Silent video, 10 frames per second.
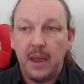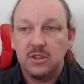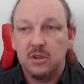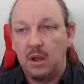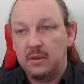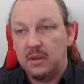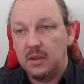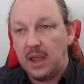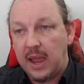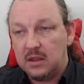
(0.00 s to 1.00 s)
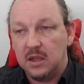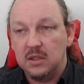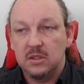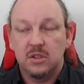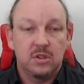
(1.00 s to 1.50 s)
based on
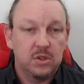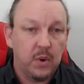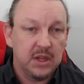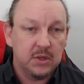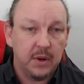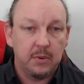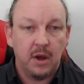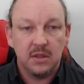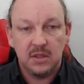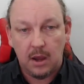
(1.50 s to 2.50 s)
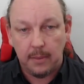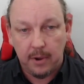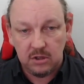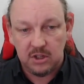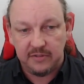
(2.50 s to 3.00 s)
Headland's 2021
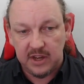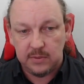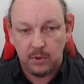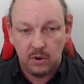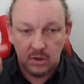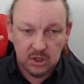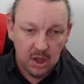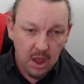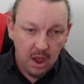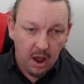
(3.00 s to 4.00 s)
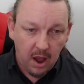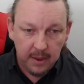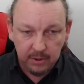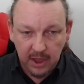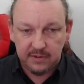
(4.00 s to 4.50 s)
typology of esports, I
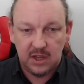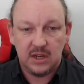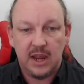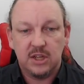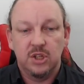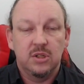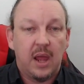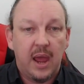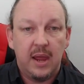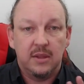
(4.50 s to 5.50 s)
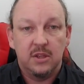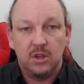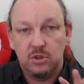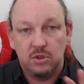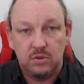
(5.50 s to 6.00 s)
play for the connection and the
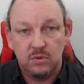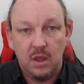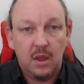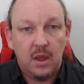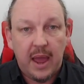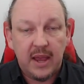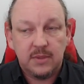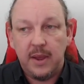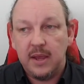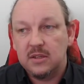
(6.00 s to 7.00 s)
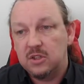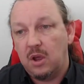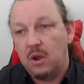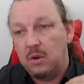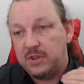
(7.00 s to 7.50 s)
social aspect.
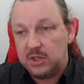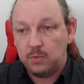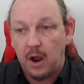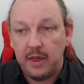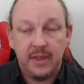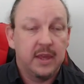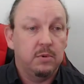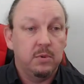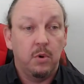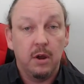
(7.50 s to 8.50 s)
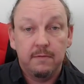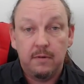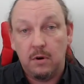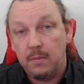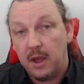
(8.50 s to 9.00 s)
So this is why I think it would work
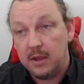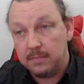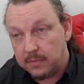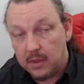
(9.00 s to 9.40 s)
for my